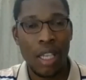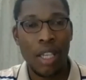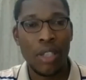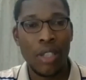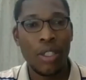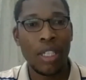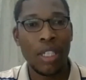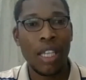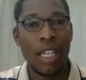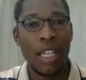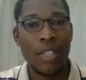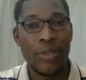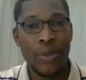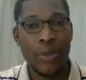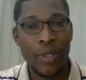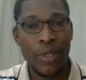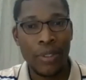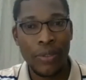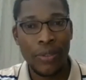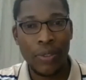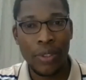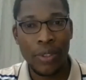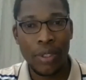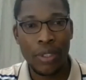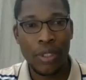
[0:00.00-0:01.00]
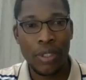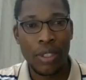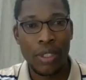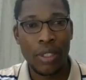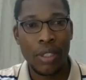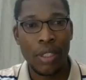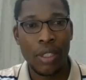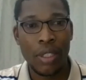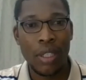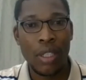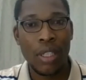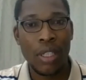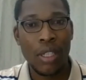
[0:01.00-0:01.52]
you can switch fields.
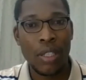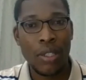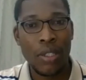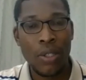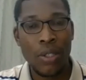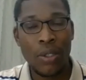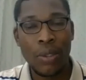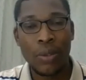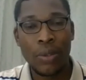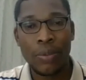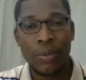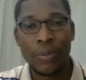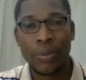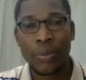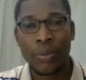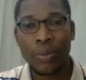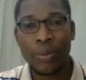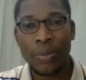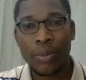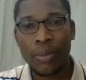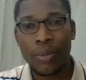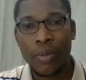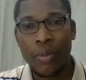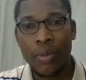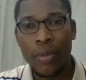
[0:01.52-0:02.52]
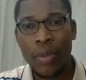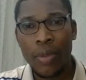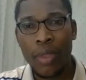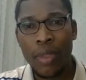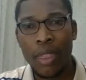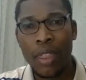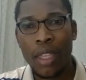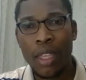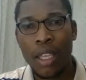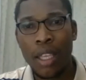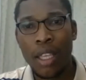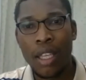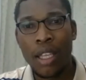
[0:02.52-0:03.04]
So
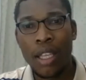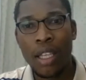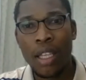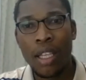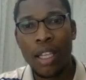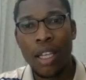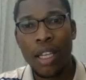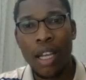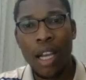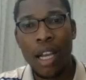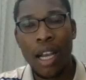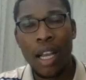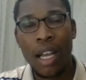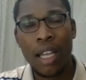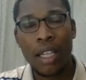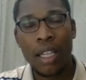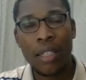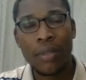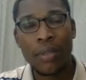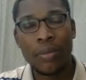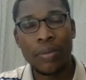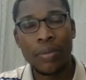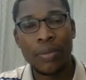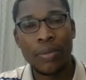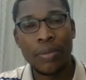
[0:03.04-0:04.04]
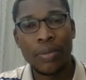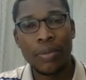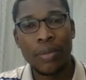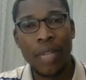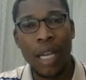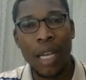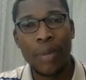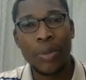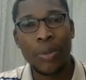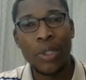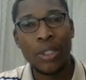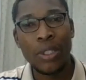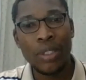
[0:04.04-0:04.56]
I'm
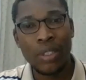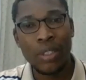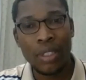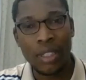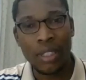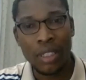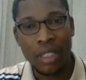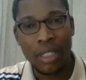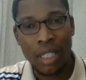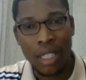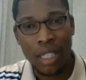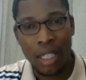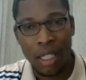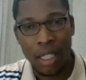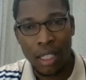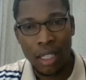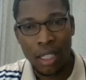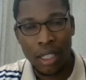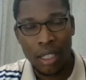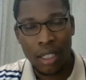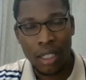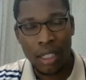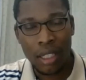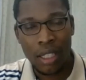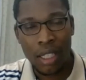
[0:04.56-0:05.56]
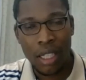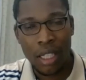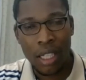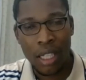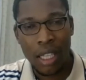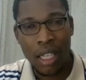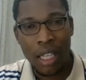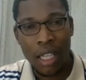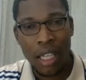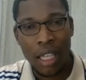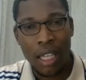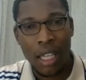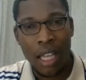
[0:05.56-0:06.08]
going to say
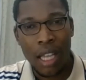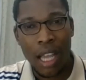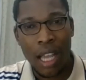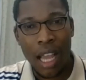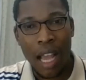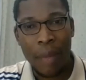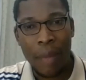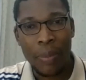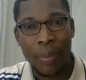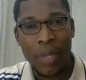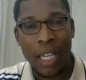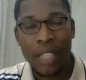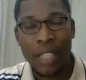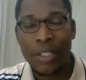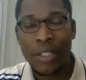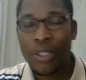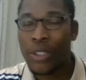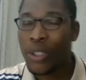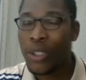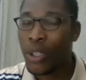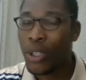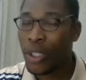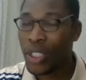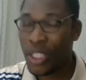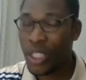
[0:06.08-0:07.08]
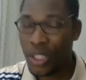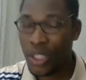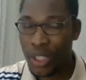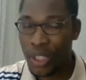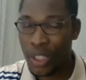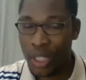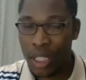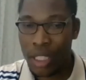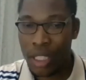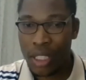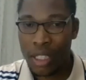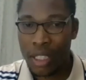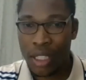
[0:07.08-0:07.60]
apply to your
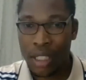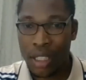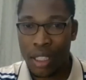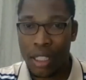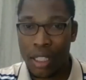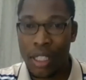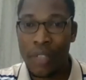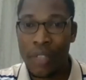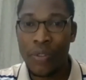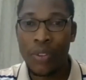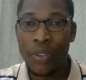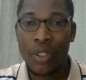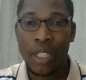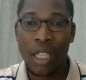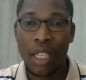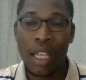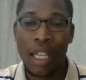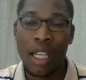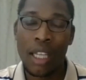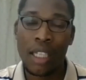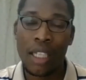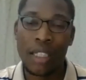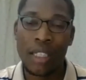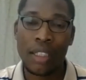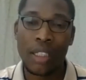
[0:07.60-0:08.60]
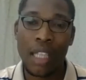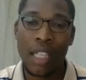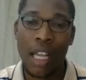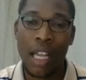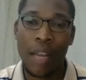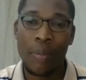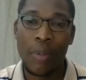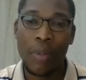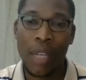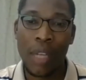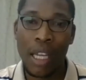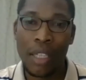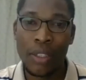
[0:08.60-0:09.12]
strength. If you can,
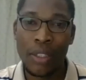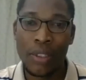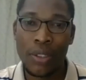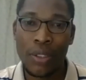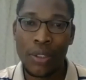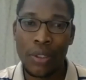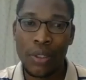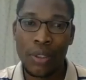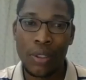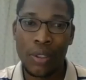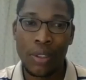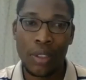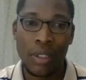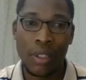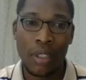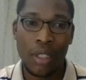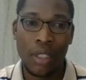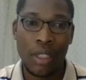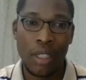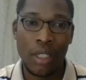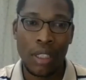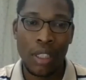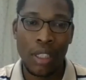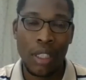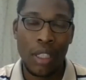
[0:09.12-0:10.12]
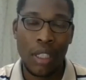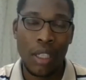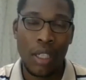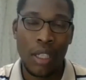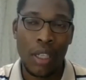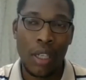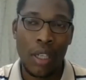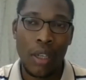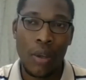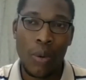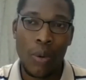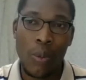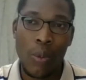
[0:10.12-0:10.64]
apply to
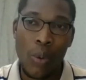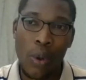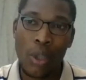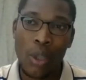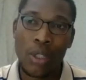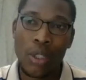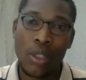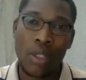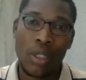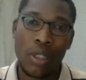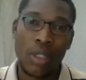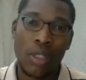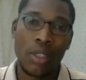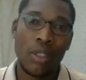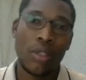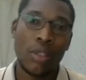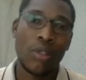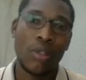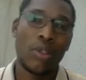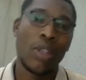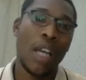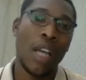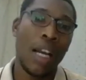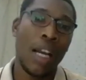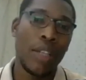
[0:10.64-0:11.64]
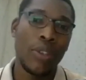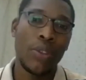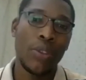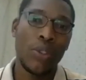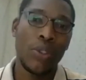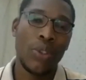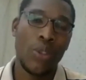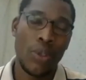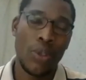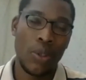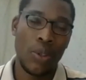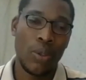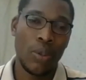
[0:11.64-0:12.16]
what you are
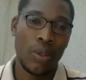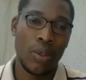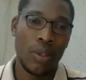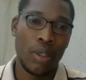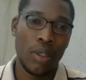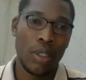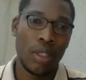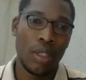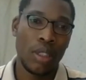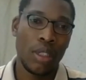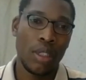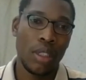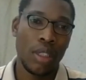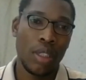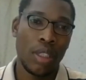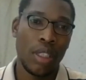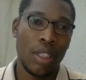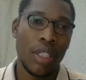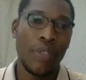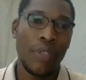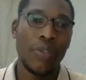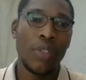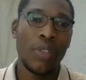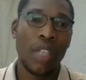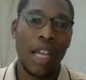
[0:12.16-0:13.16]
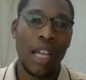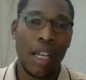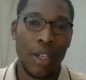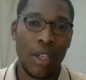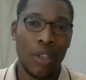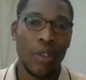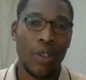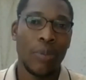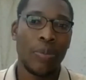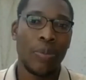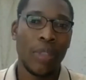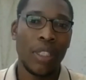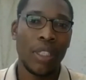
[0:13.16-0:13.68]
used to. If you can
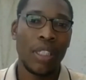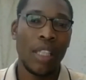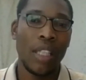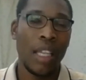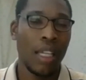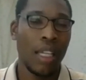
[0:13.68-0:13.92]
compete there,